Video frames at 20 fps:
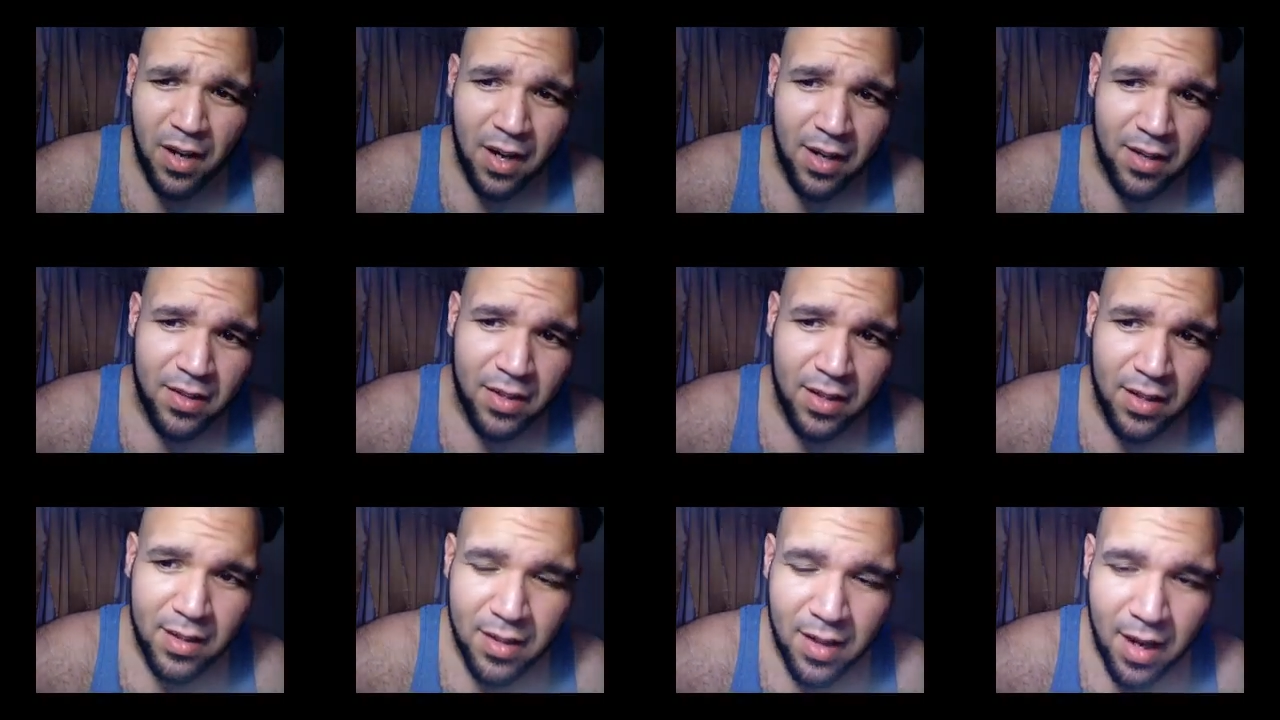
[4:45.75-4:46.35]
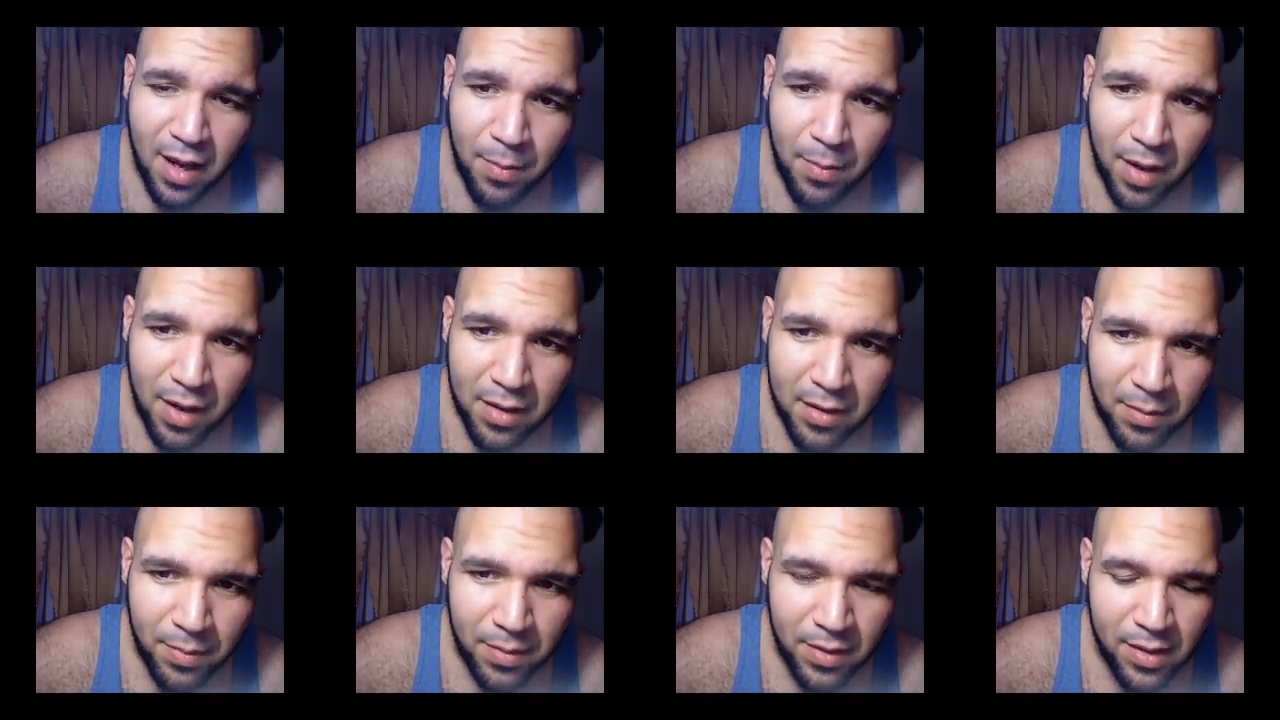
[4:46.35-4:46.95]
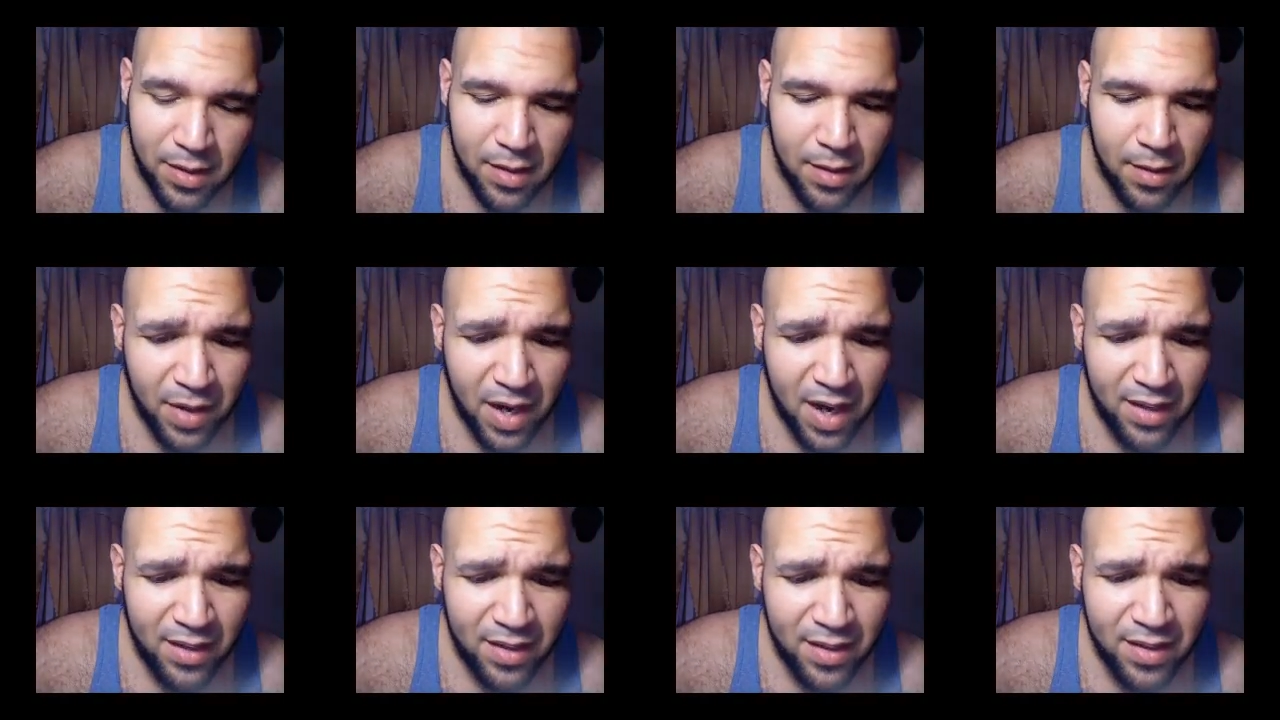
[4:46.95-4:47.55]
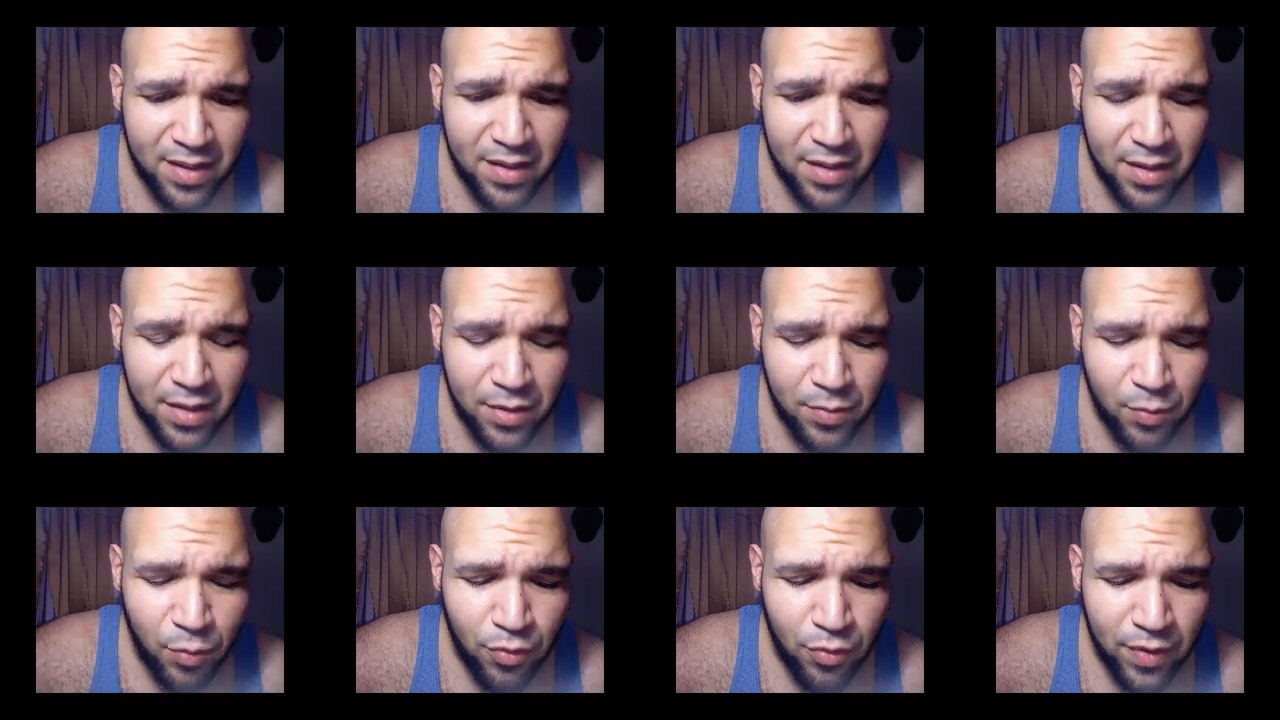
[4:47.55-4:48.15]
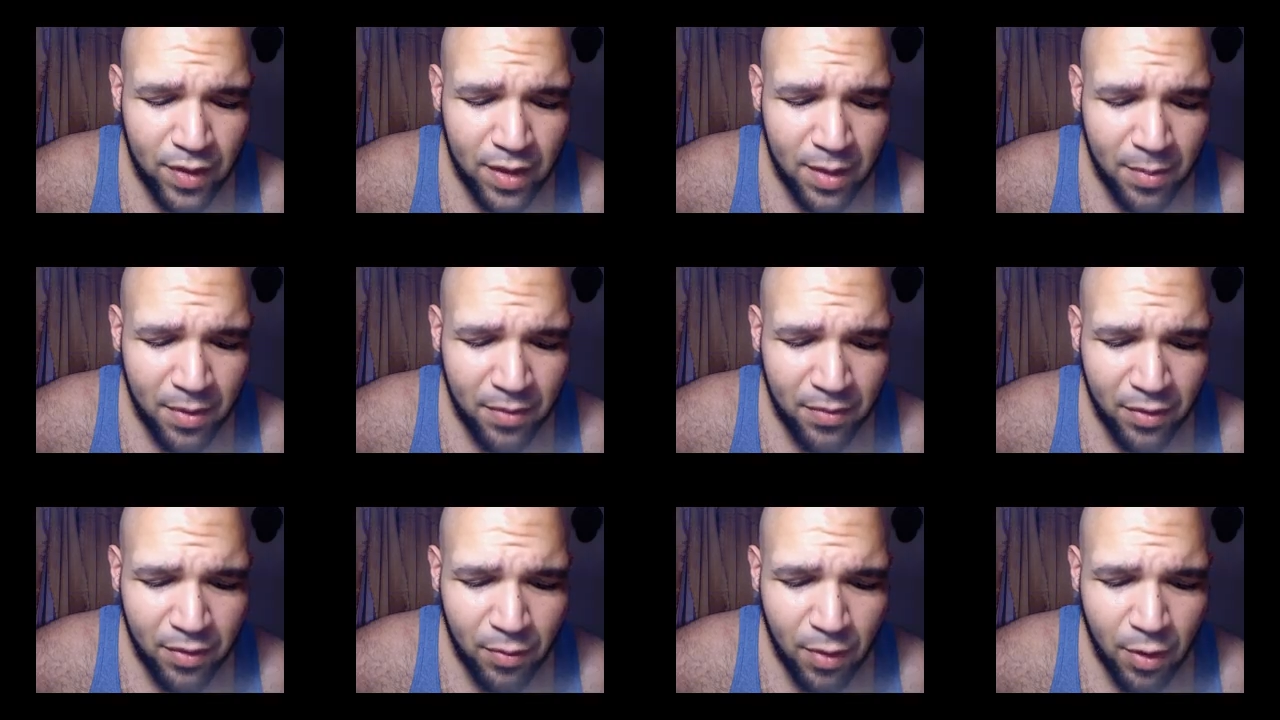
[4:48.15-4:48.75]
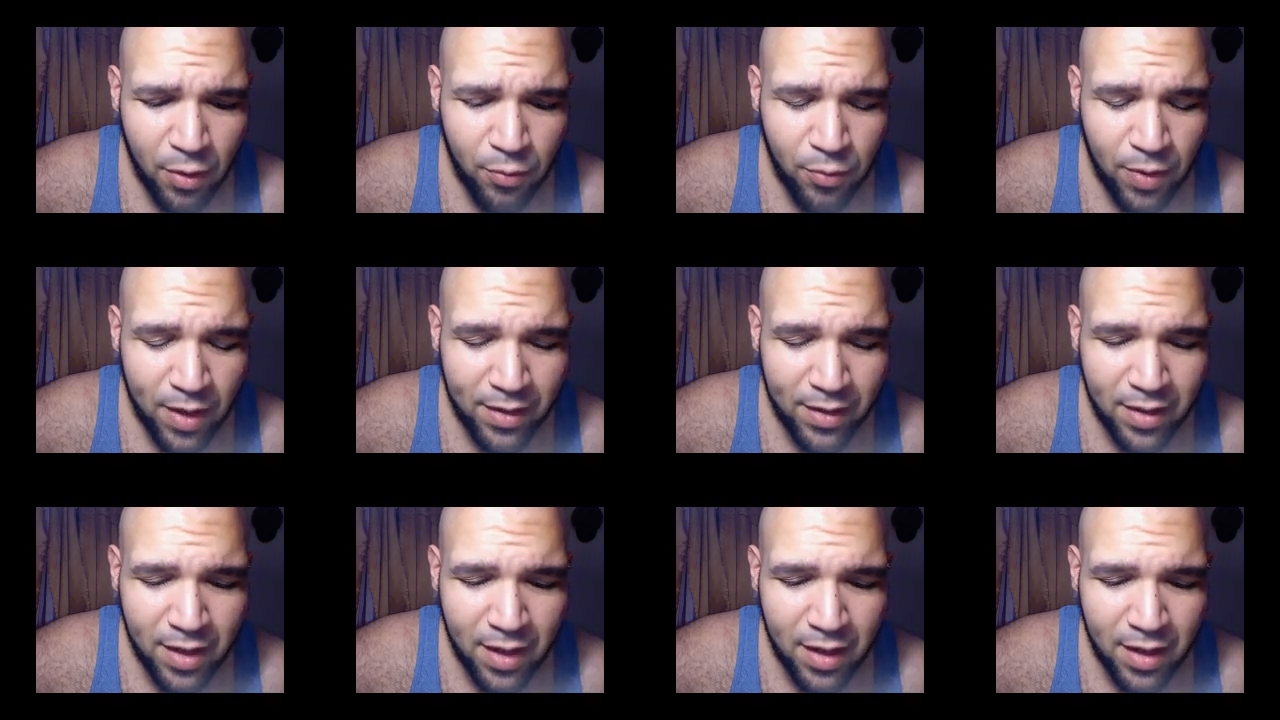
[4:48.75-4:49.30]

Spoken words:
Honestly, it's not my cup of tea. But I did see this movie that my friend Raul rented,